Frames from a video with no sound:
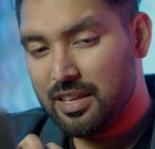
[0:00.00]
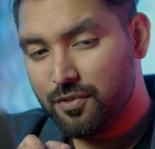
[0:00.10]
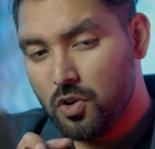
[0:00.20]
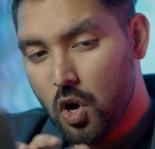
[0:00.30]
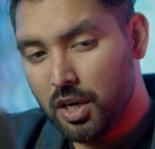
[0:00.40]

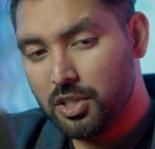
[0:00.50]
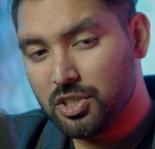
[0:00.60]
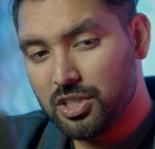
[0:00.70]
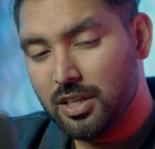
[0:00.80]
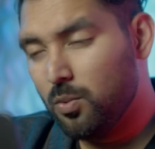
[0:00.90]
if
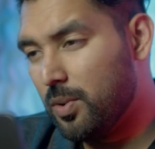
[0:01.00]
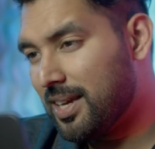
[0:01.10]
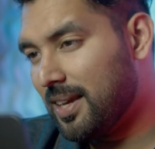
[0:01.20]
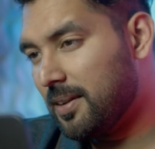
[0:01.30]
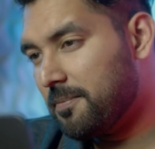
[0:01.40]
God is still
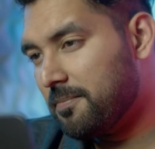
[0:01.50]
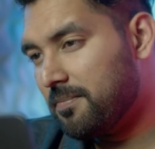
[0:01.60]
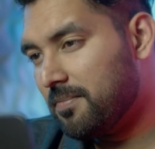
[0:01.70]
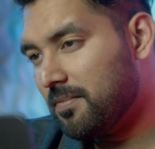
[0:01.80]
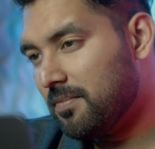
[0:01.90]
working,
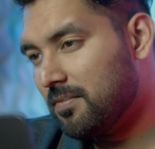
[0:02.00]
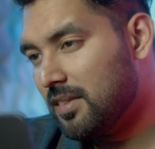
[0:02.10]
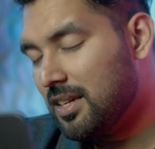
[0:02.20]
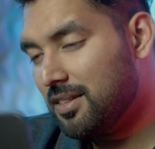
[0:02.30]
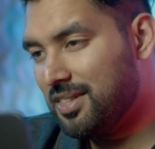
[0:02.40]

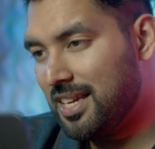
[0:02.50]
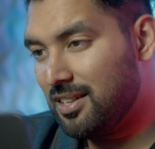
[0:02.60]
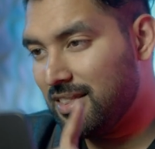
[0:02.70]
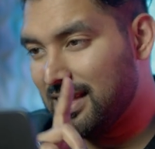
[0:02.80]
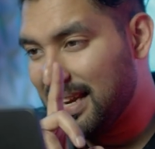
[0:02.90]

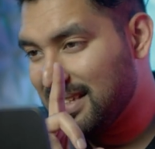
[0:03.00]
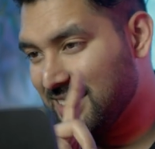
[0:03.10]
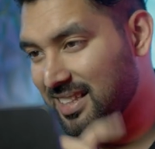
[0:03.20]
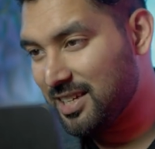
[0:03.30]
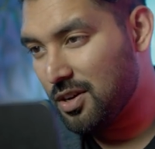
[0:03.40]
then the
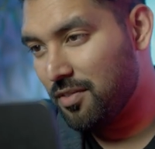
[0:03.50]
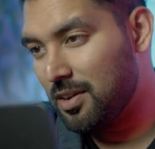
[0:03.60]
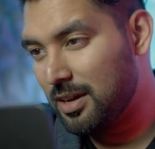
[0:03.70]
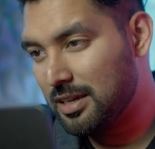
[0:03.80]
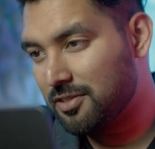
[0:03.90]
lesson that you
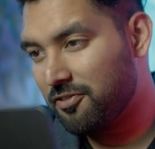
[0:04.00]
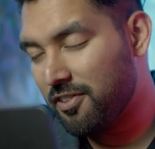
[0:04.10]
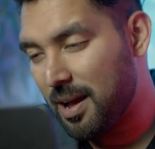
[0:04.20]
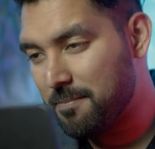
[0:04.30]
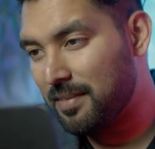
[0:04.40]
have learned
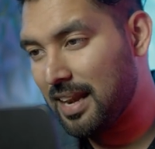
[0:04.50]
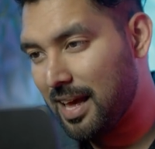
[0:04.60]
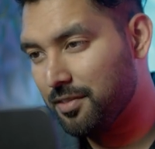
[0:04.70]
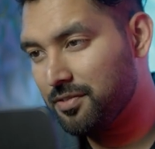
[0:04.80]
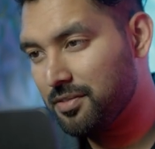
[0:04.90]
from
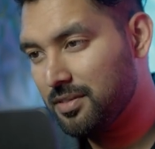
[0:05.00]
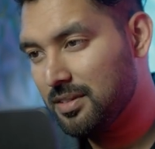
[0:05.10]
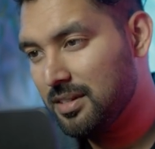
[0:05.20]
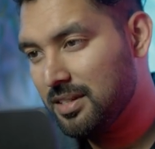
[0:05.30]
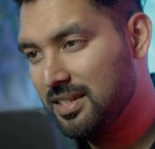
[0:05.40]
life
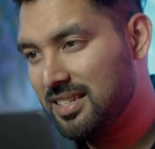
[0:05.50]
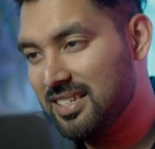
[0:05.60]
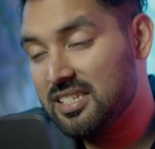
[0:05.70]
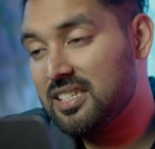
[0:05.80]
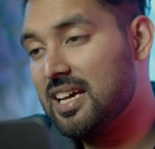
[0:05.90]

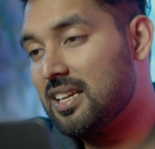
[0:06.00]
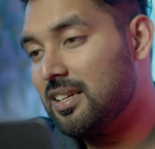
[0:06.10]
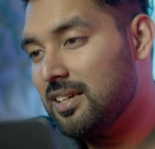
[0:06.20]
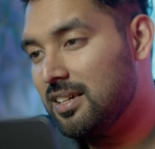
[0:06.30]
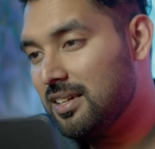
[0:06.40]
is
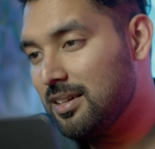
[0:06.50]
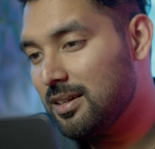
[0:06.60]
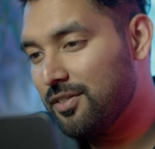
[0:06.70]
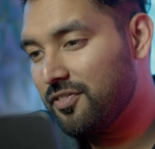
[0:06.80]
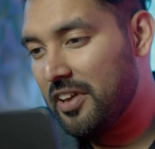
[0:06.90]
that
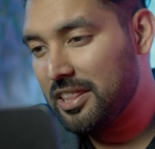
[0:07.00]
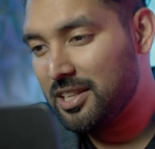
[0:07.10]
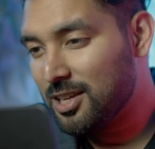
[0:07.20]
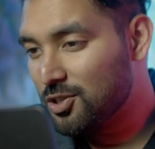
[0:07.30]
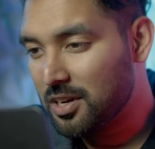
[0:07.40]

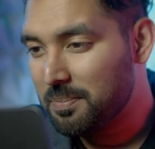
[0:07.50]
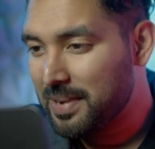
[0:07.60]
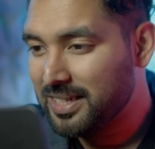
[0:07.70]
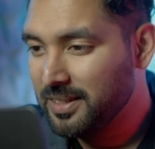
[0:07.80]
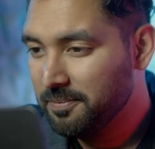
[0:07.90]
faith does
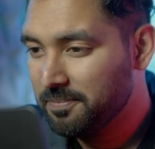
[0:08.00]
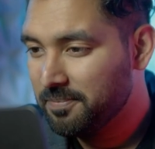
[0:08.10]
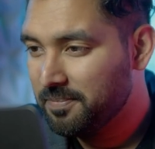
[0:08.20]
not matter.